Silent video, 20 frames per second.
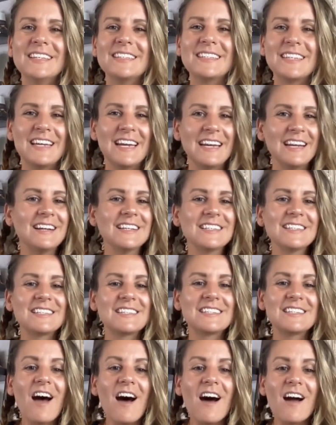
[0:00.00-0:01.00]
to get
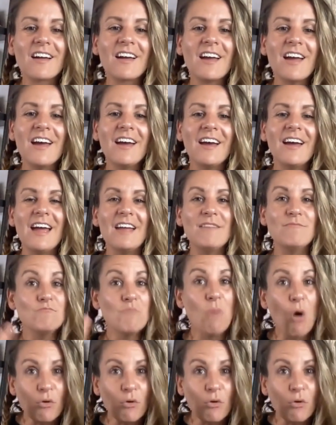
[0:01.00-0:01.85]
unstuck and